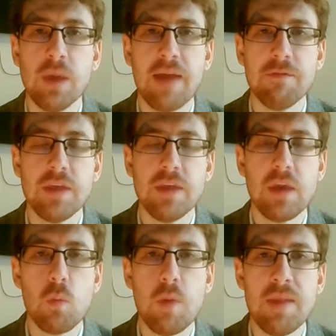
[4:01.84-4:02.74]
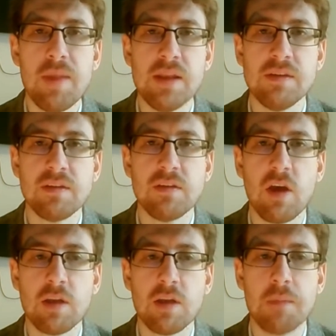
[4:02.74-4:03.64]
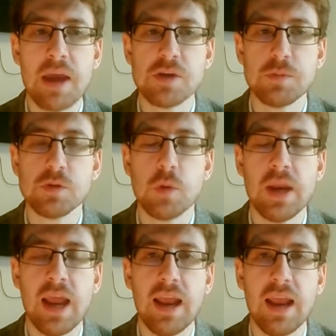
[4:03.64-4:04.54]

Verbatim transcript: we have the women's title match between